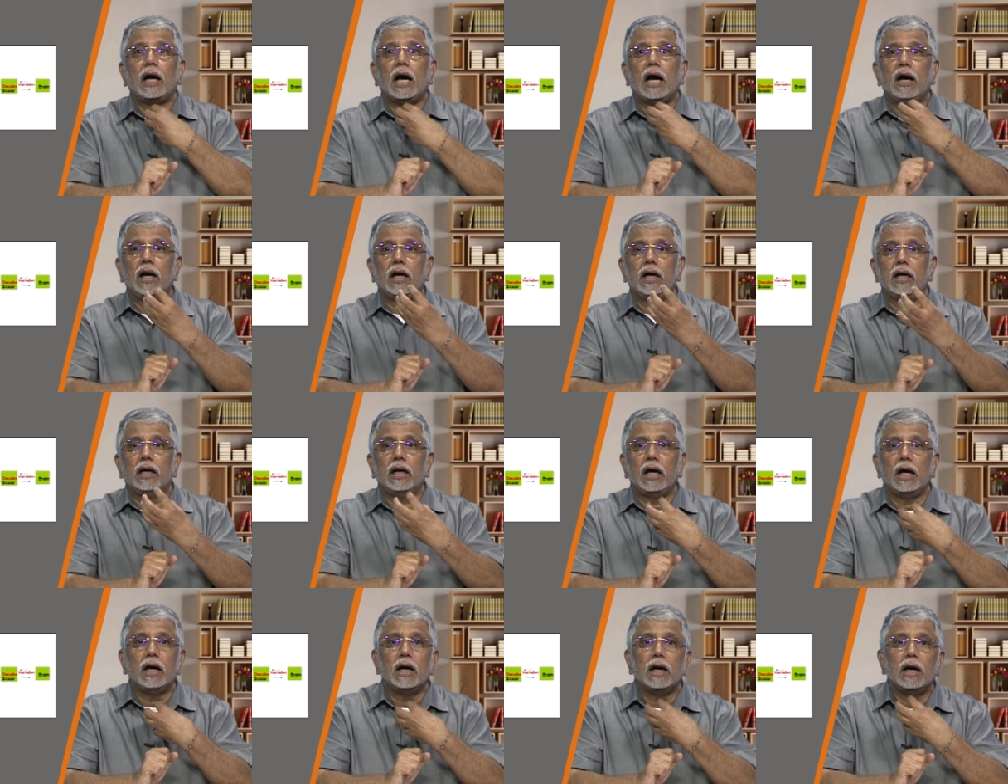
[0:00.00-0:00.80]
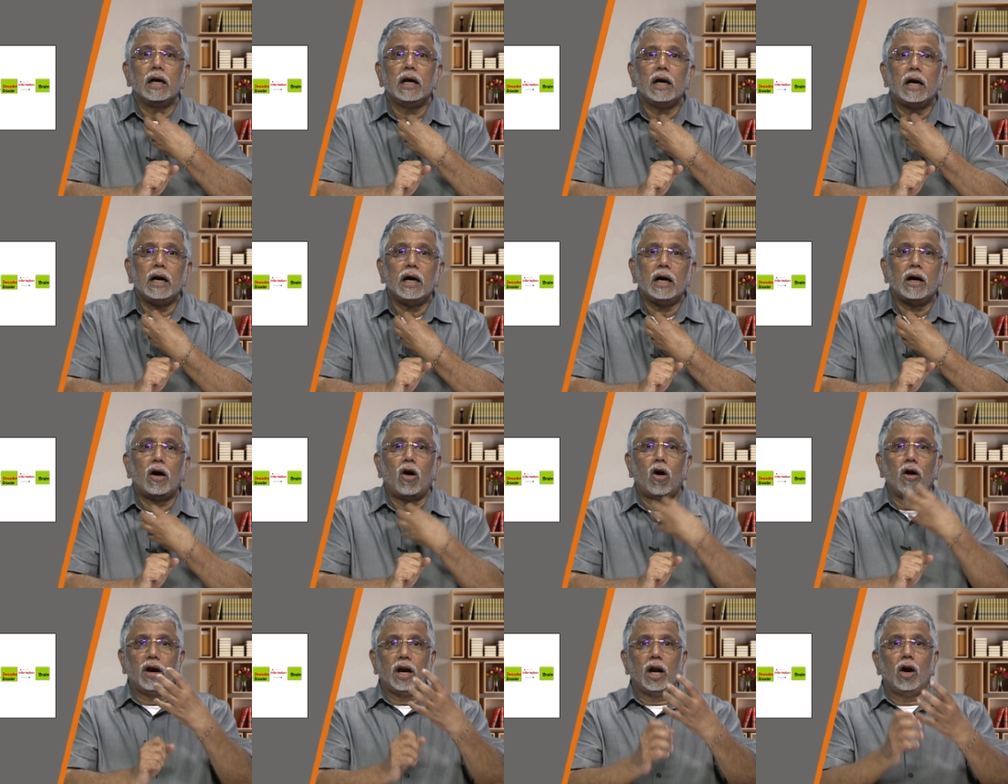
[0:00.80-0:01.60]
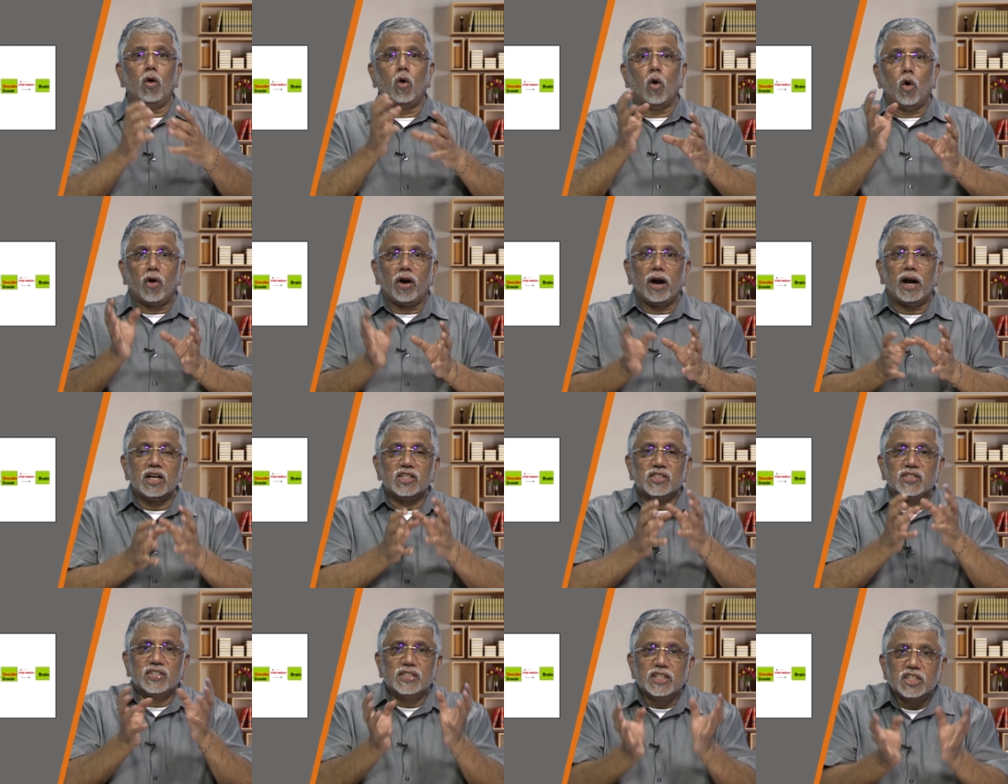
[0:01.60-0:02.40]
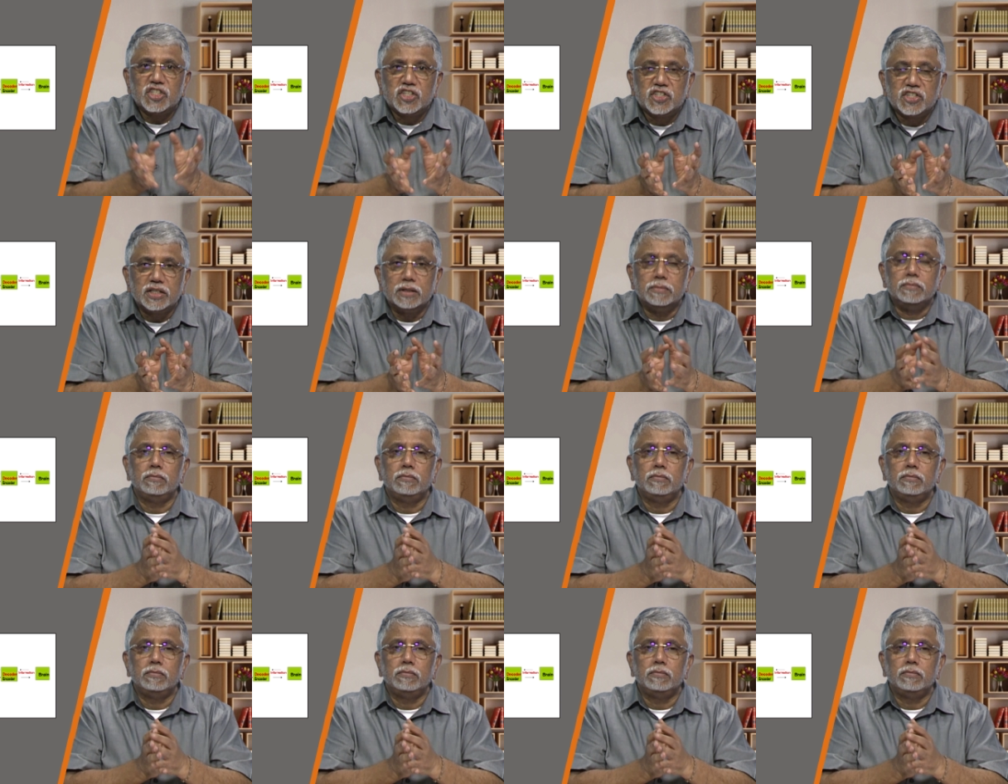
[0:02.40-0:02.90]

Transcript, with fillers: our oral oral system